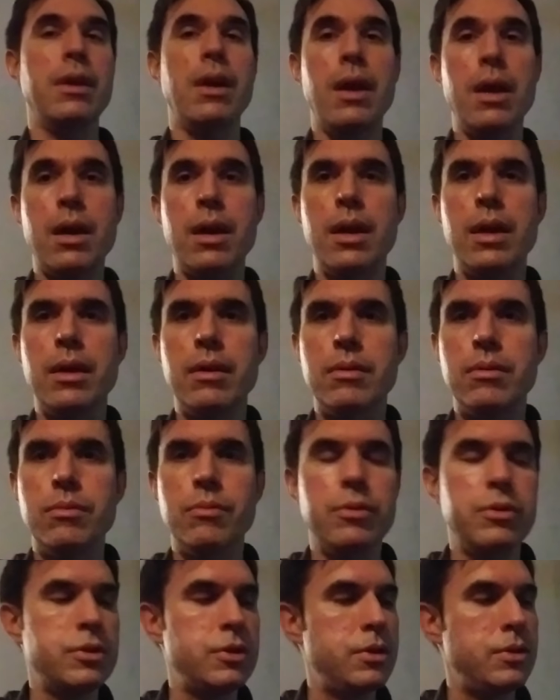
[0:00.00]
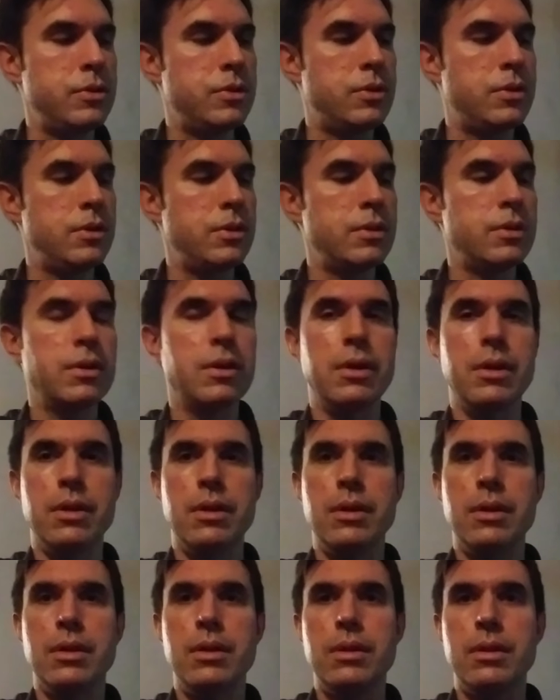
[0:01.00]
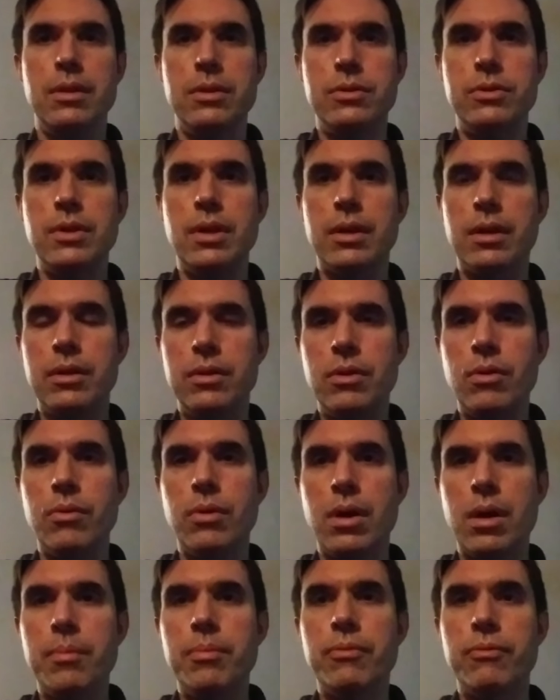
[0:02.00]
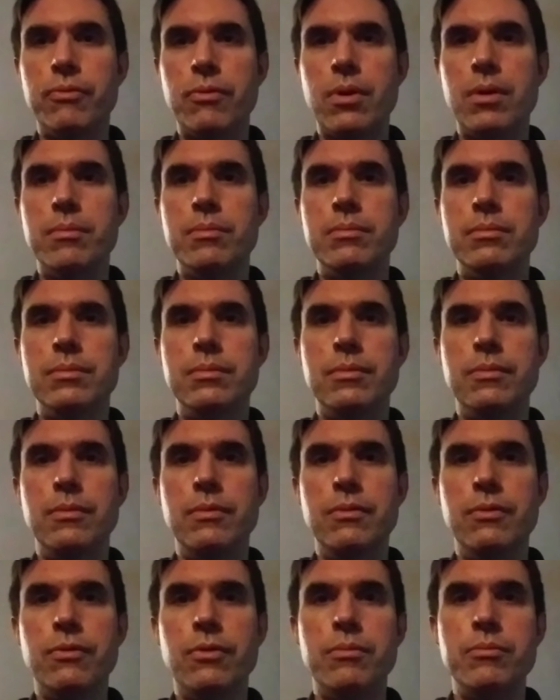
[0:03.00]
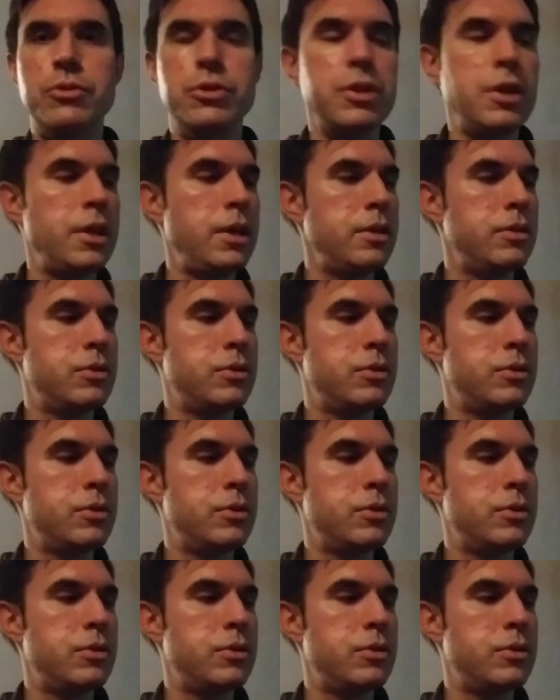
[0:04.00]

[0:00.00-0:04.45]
A, which is the 2nd note up from G.